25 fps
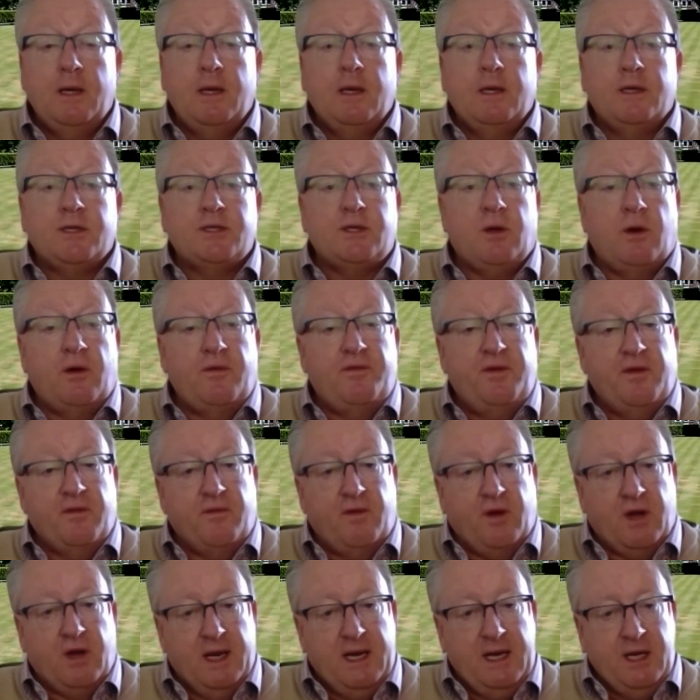So if you've
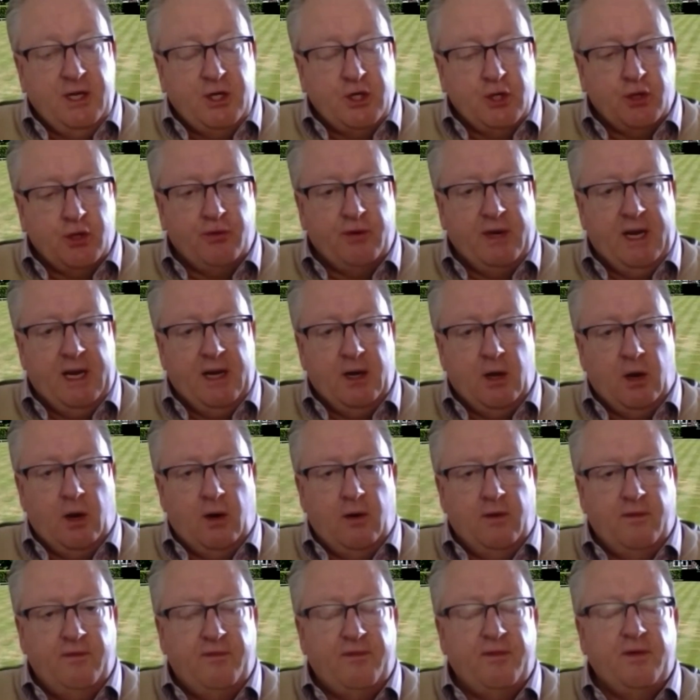cleaned your green
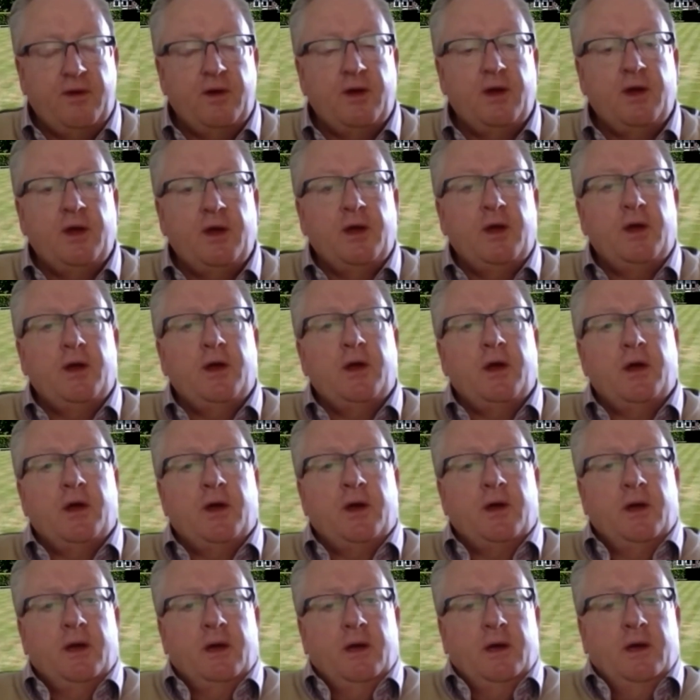off,
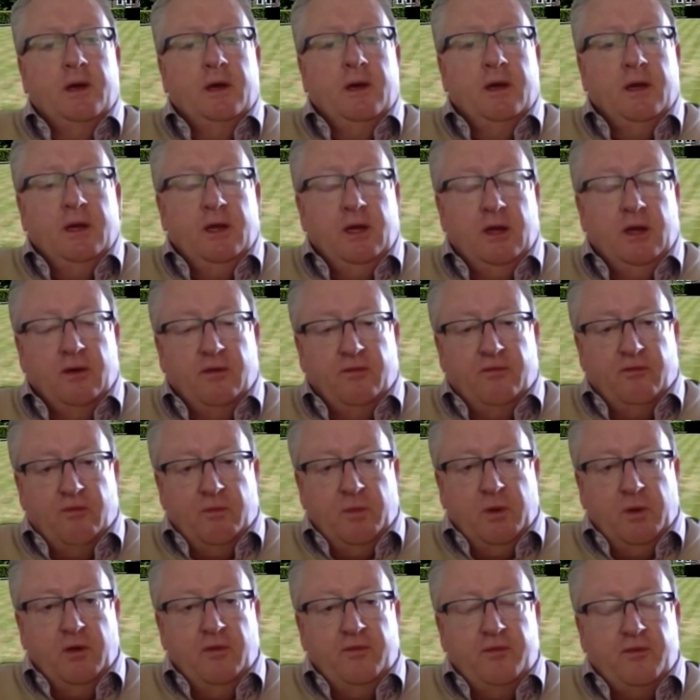you've
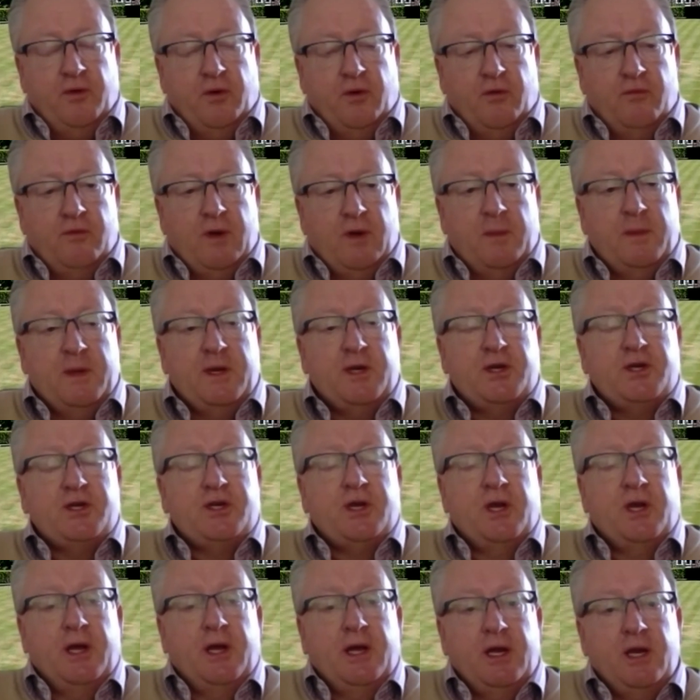removed all
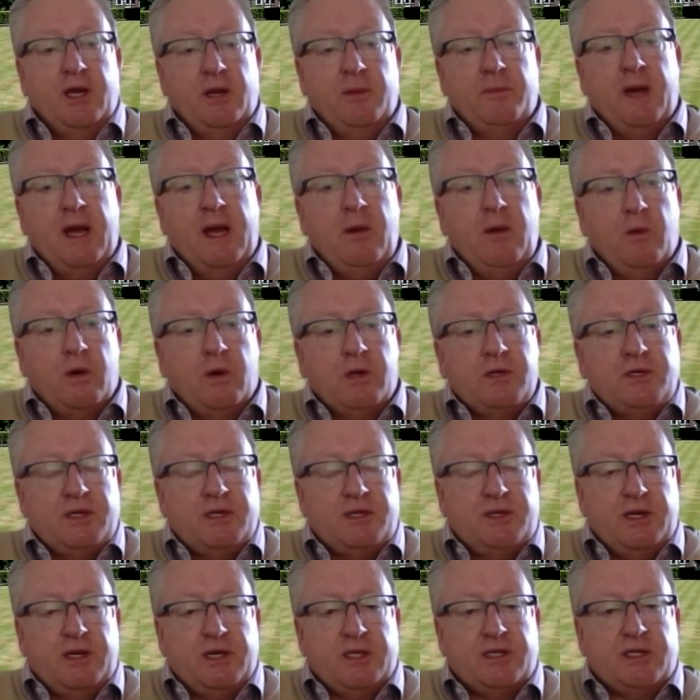rubbish, you may want to
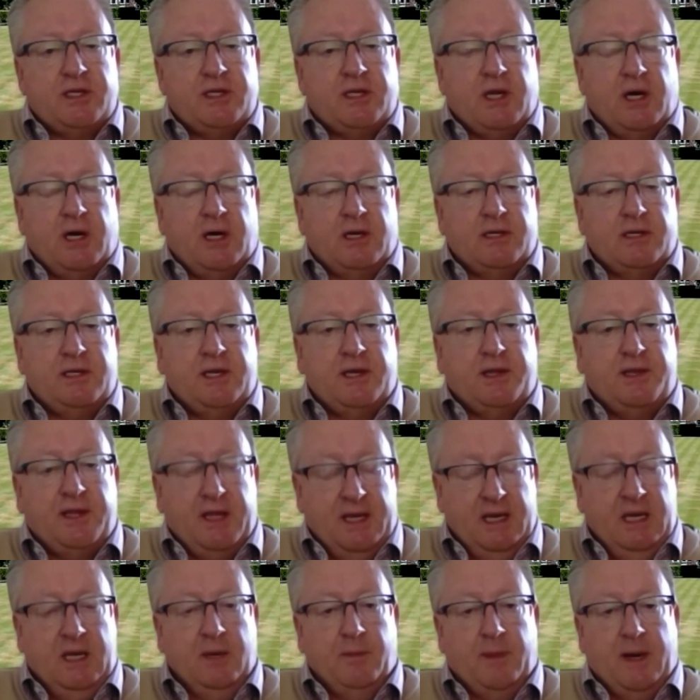just start to
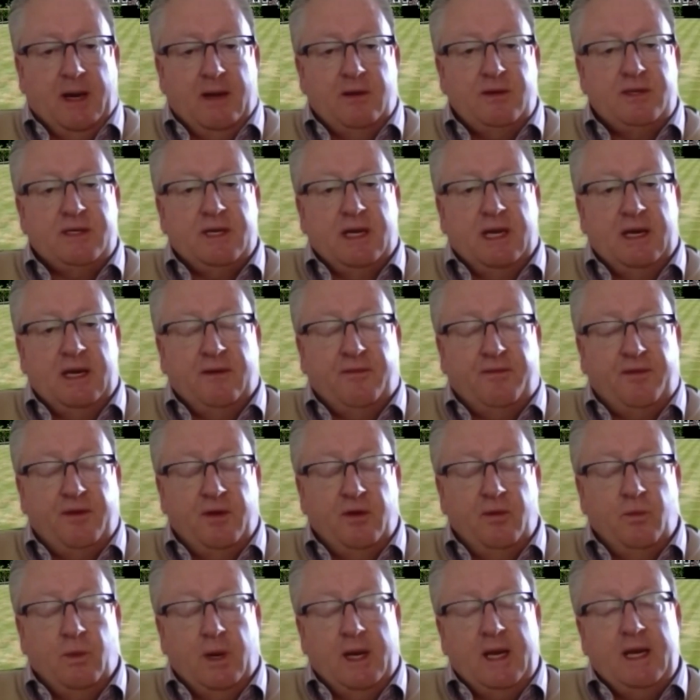think about, in a
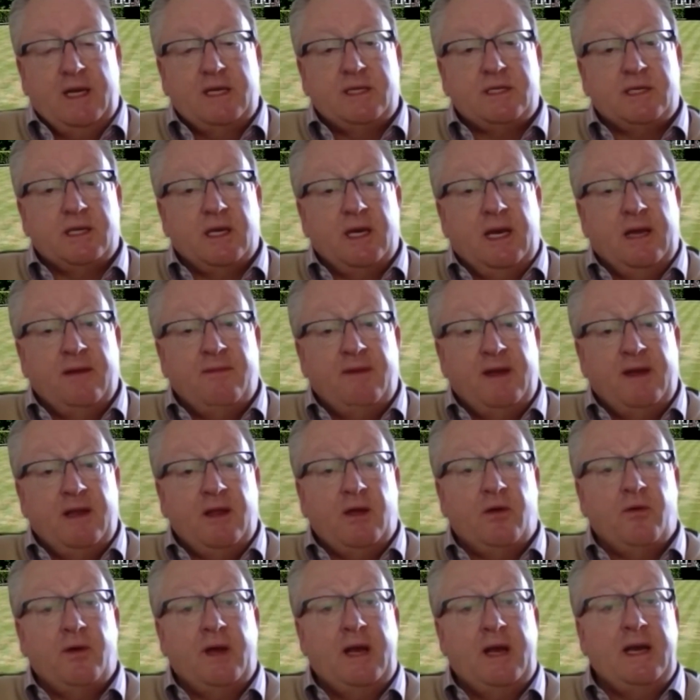few weeks, giving the
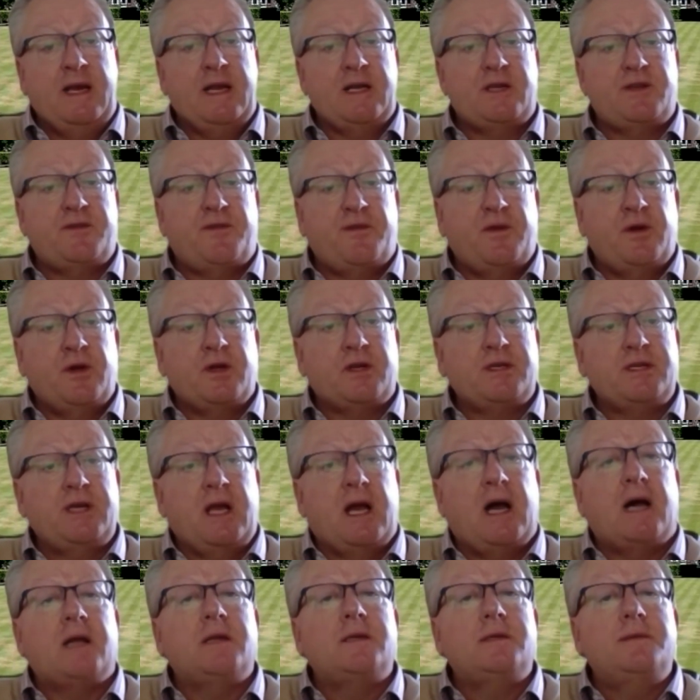green its first
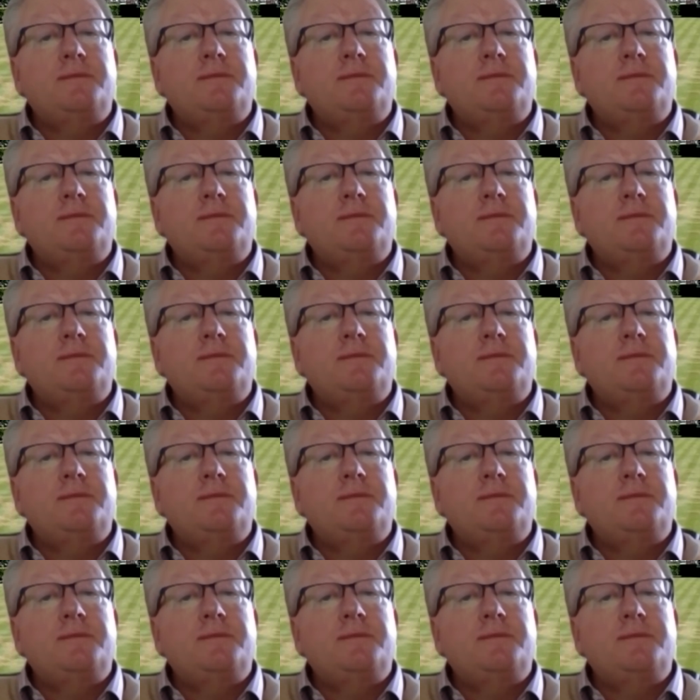cut.